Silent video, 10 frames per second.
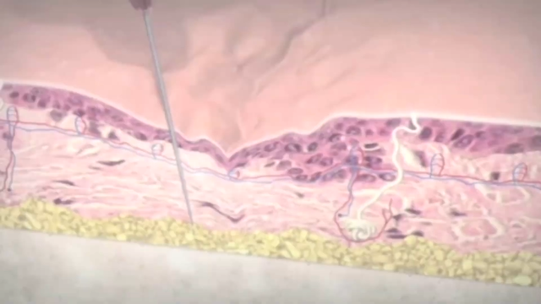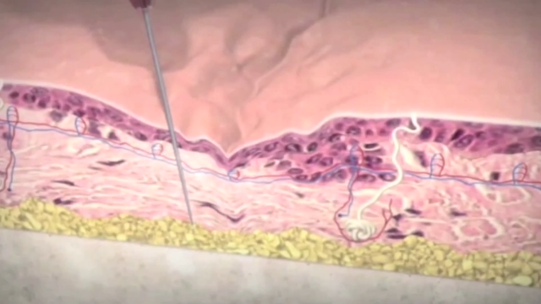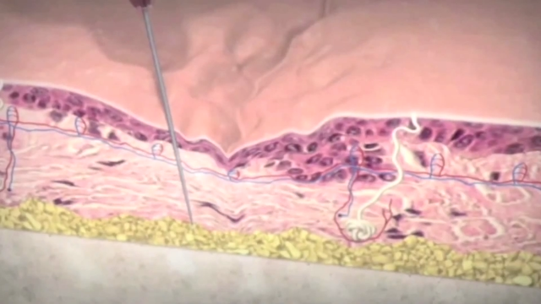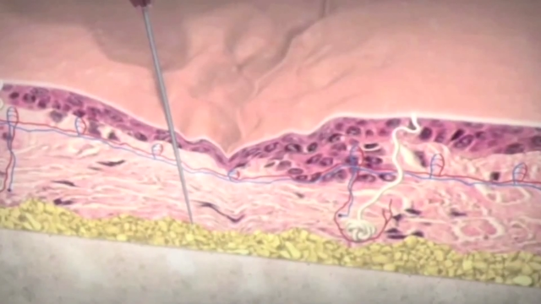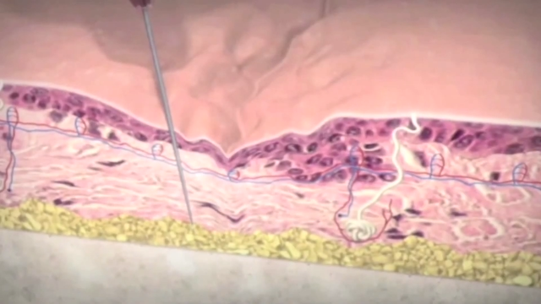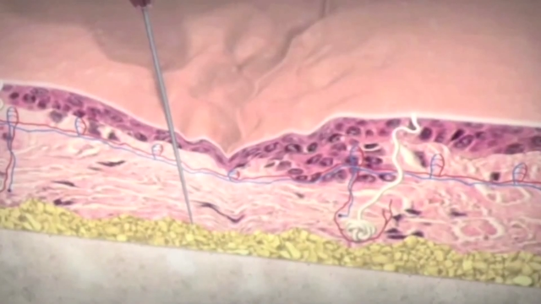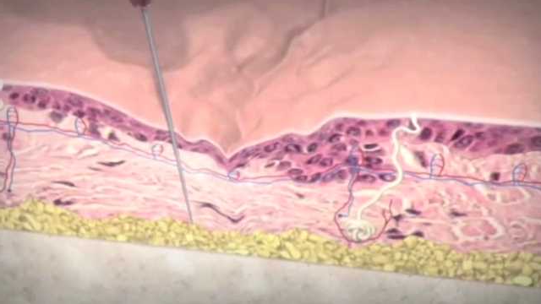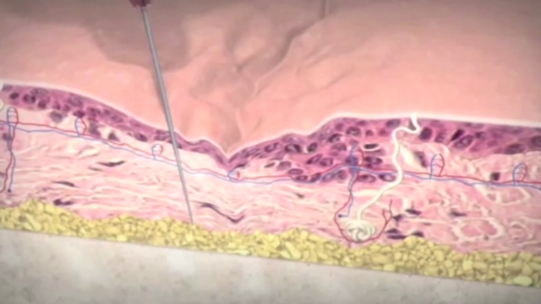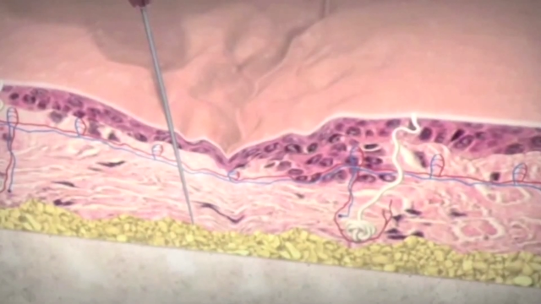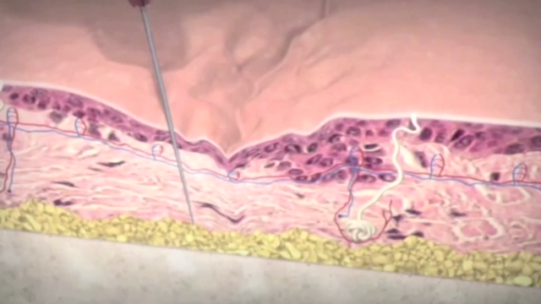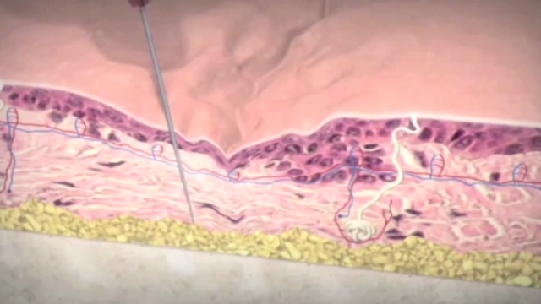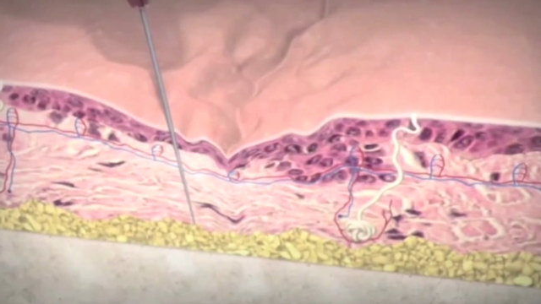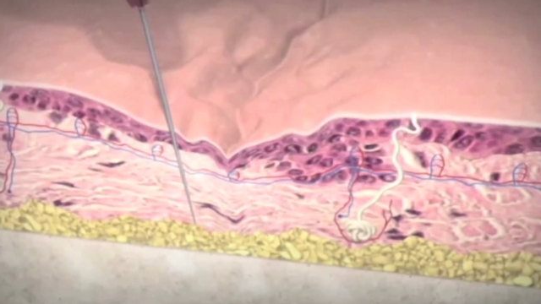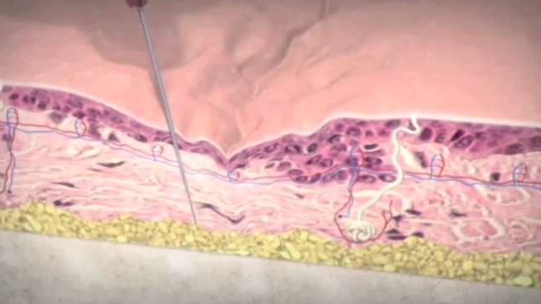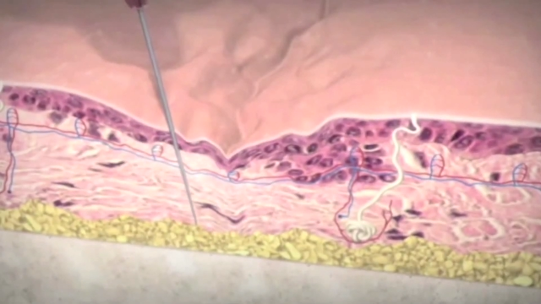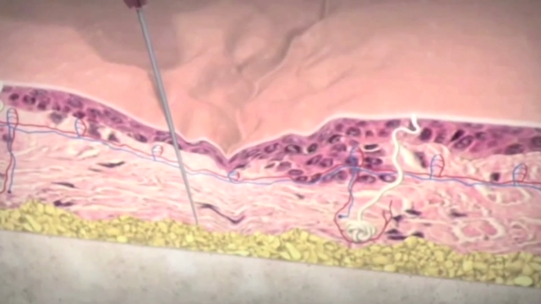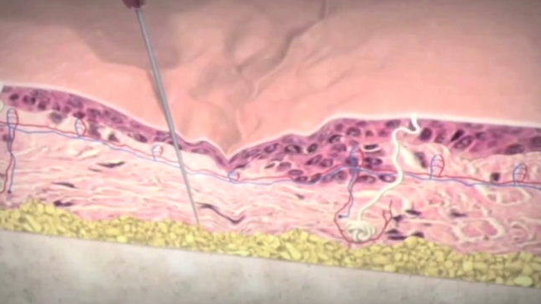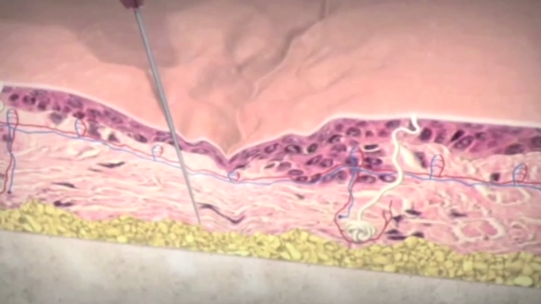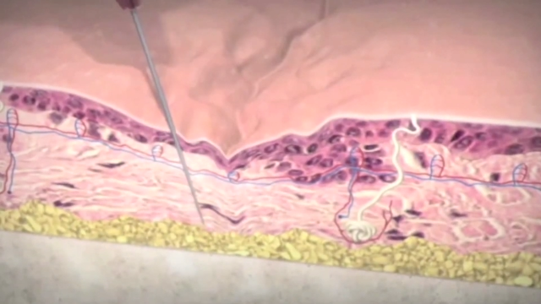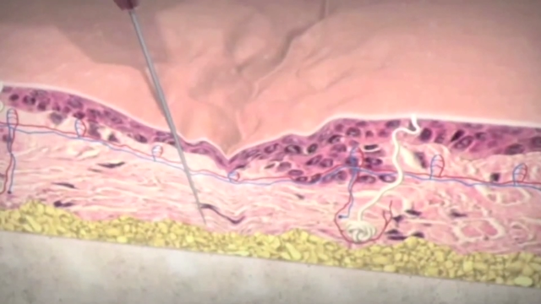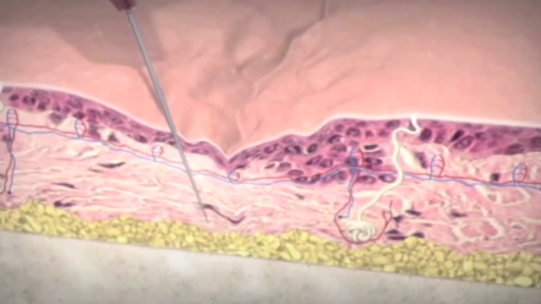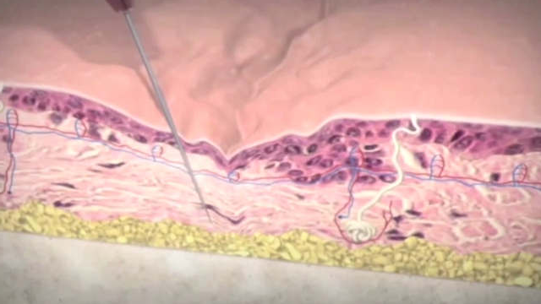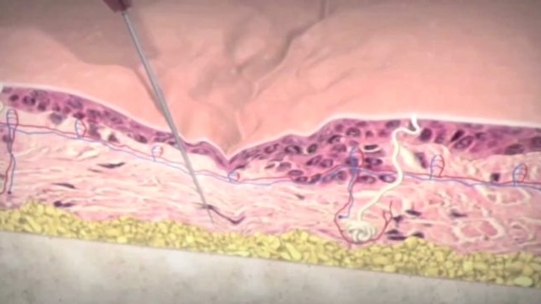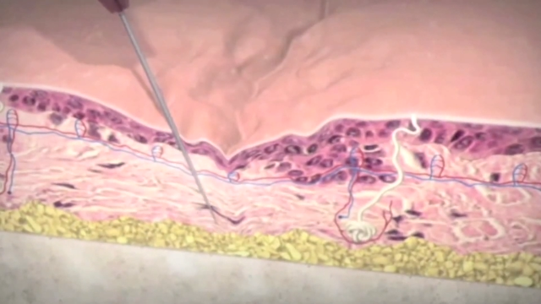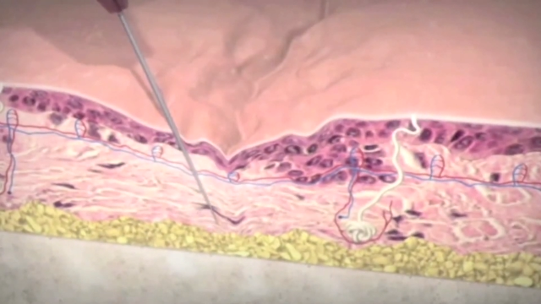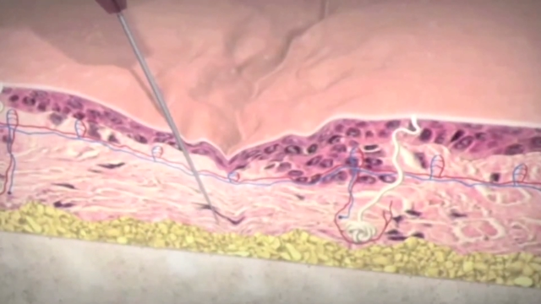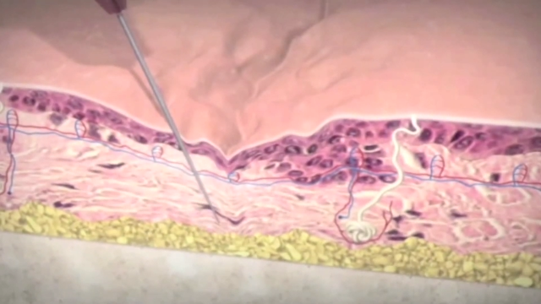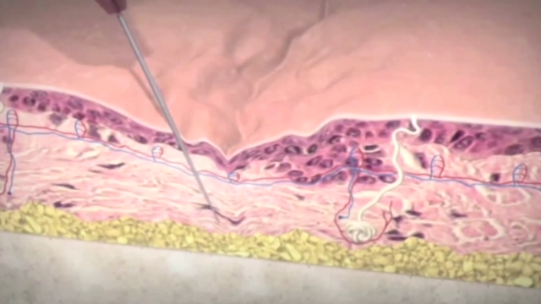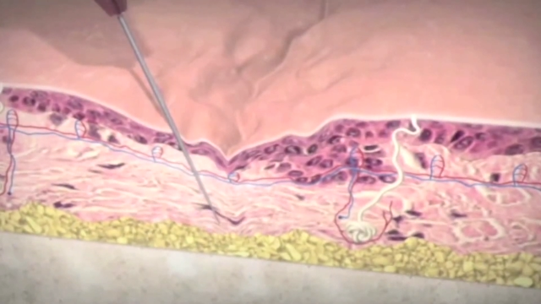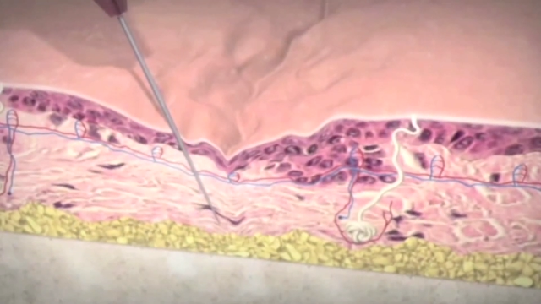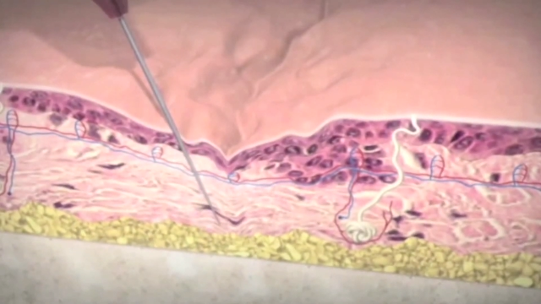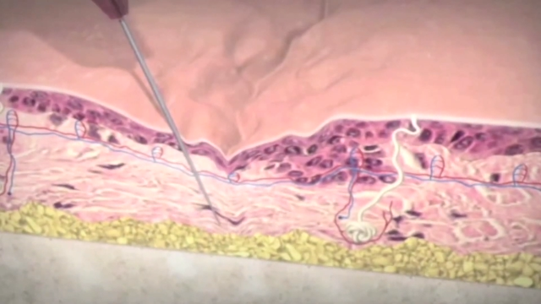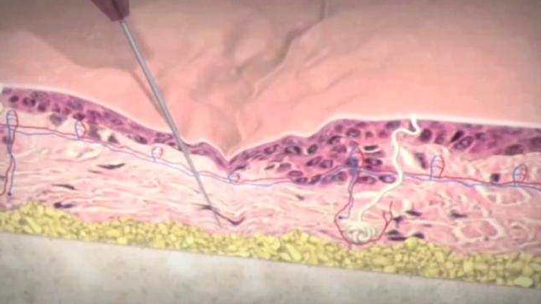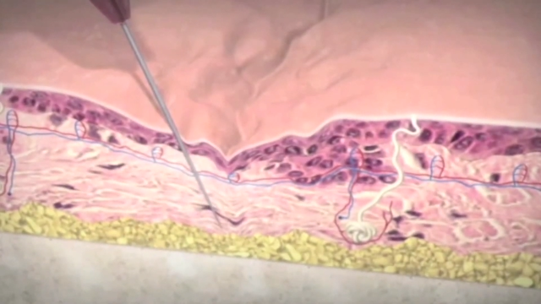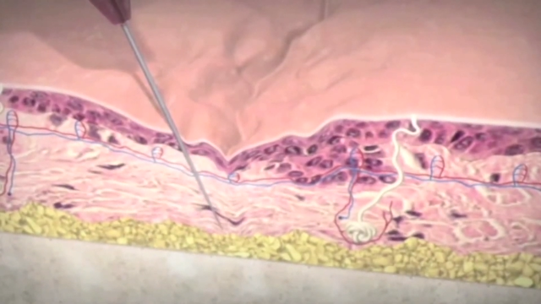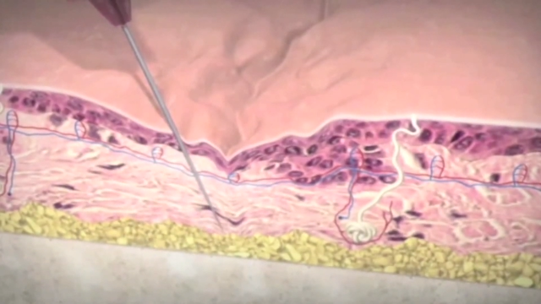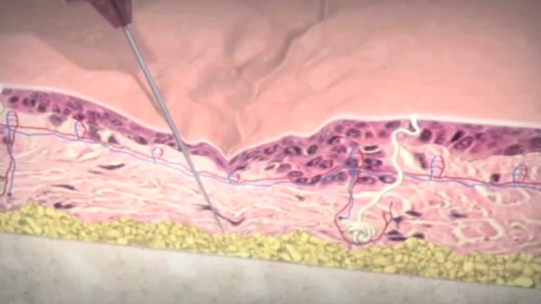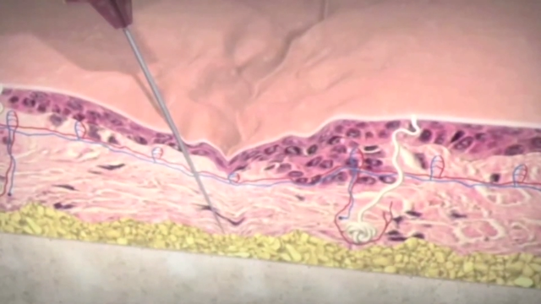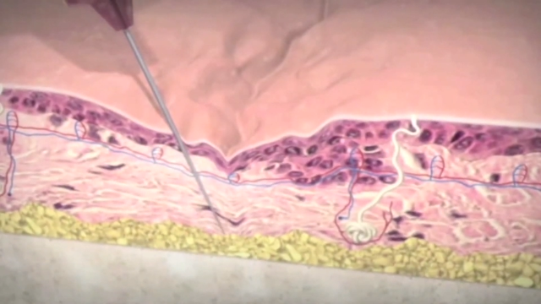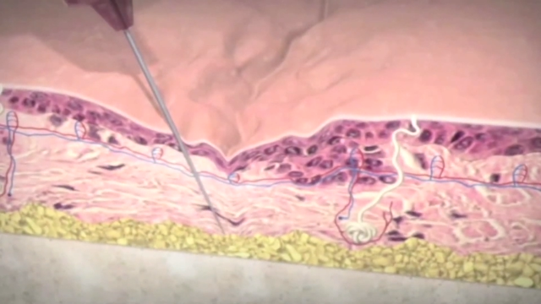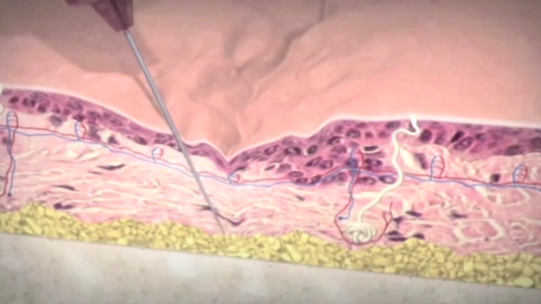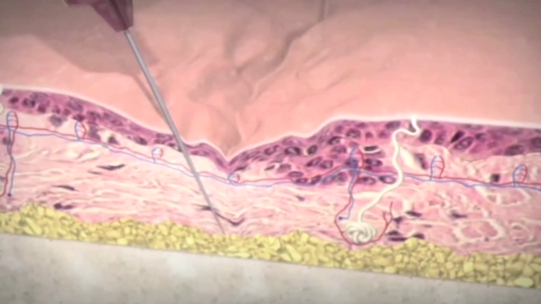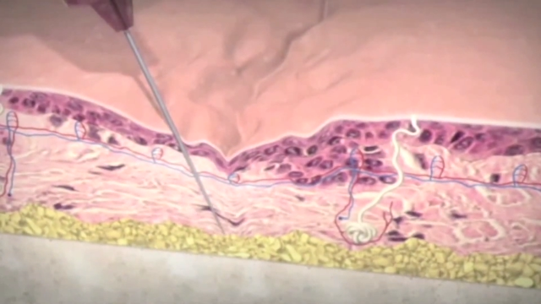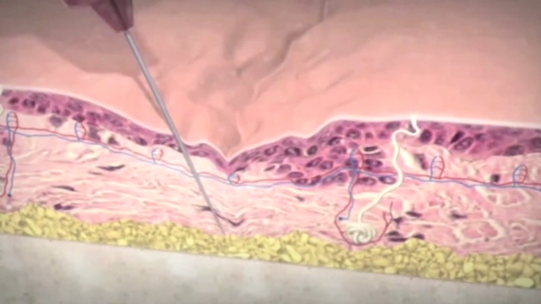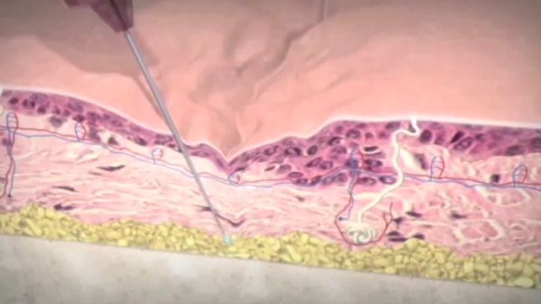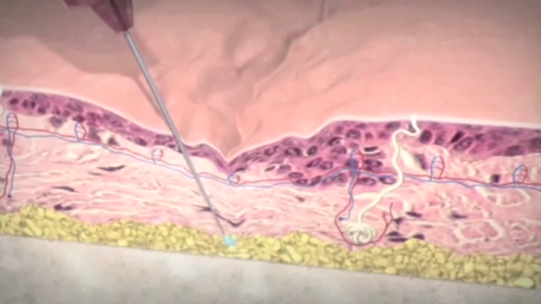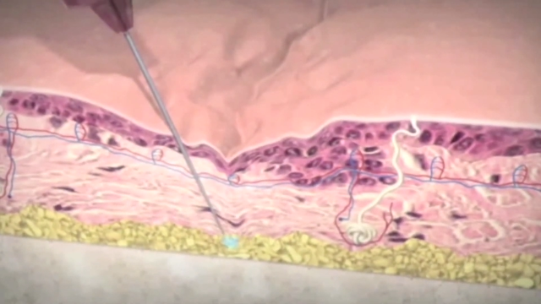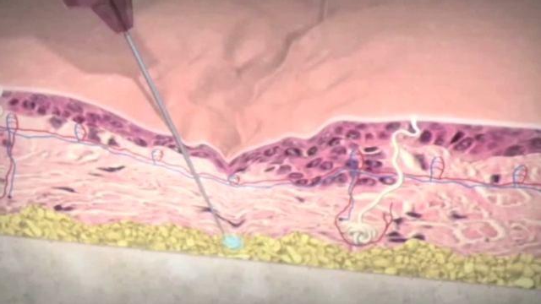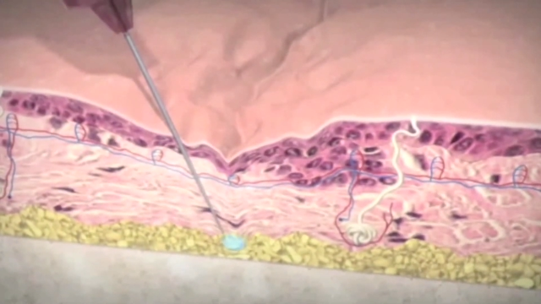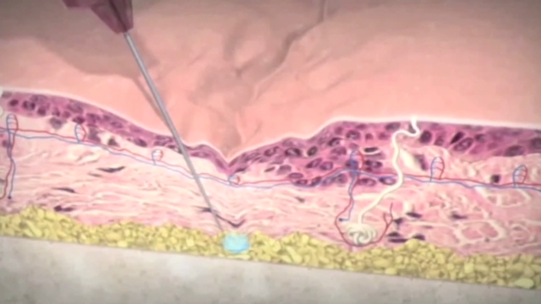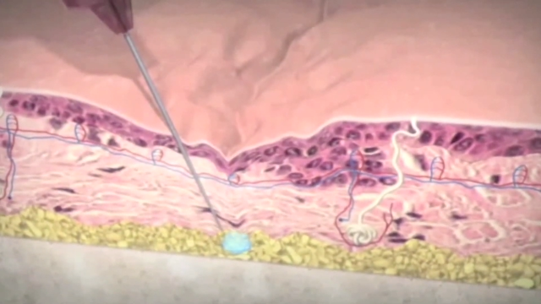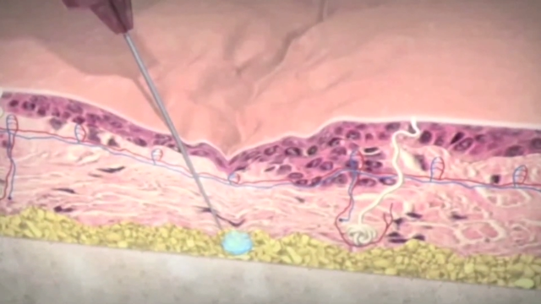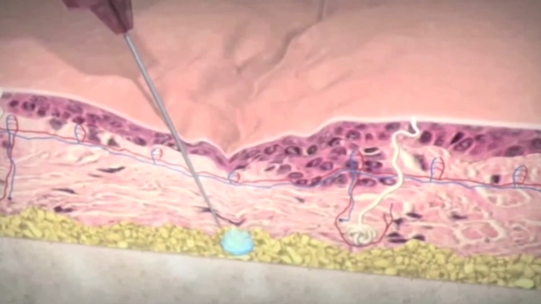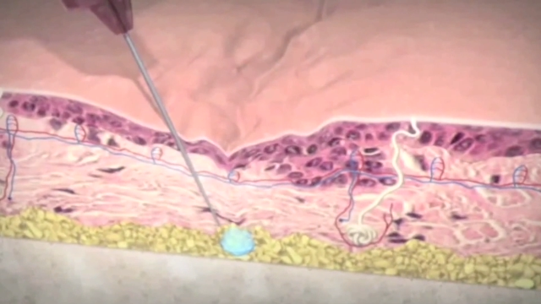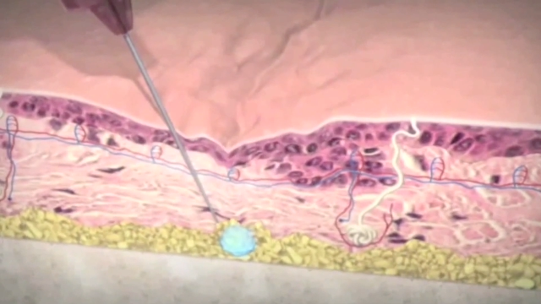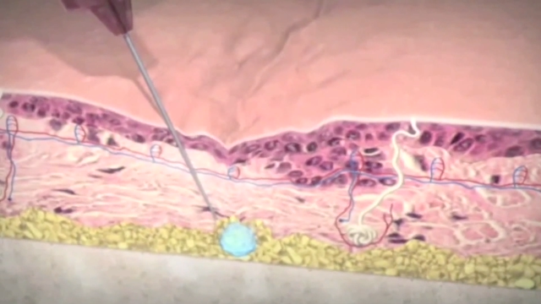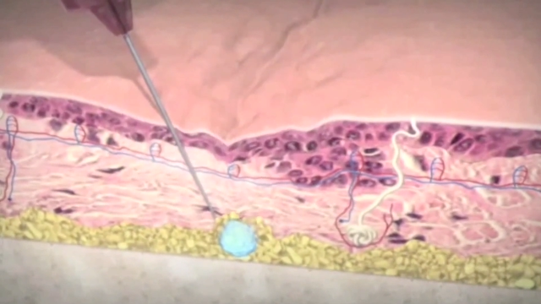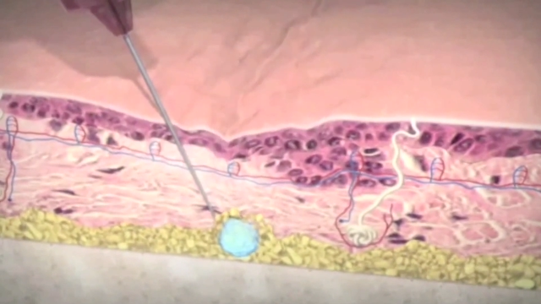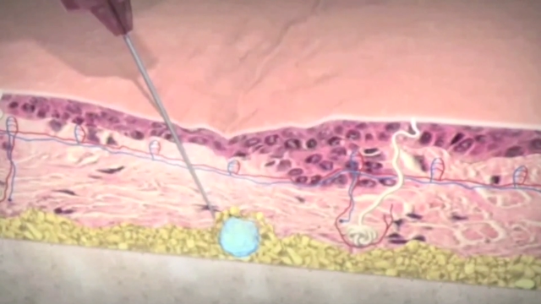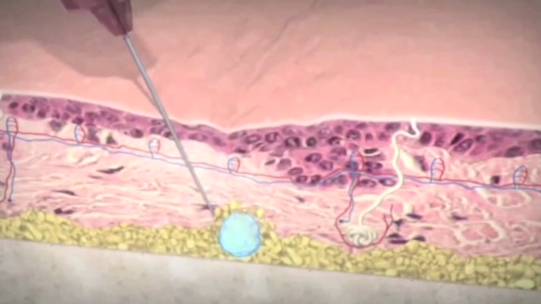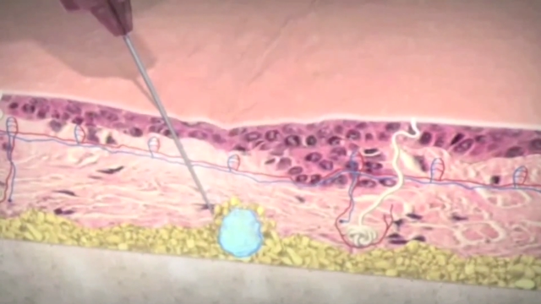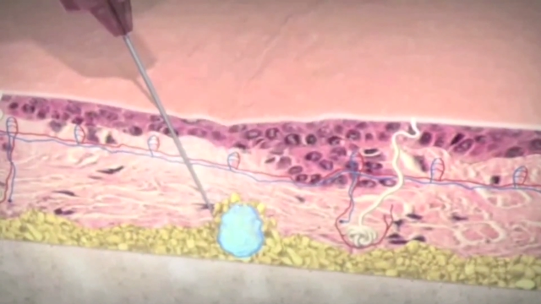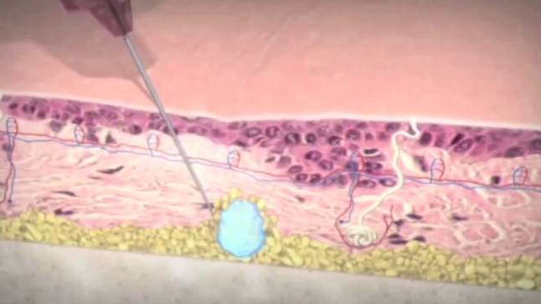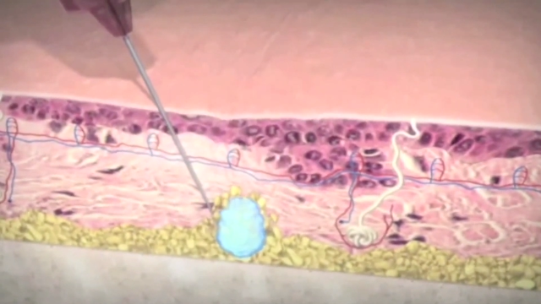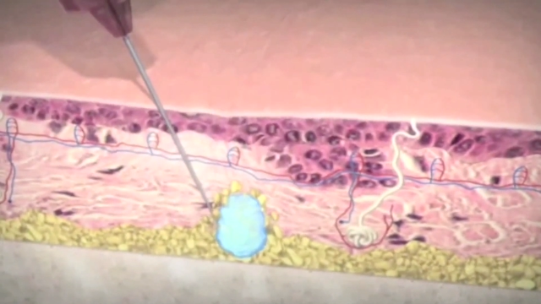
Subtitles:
No face is visible, so there are no lips to read.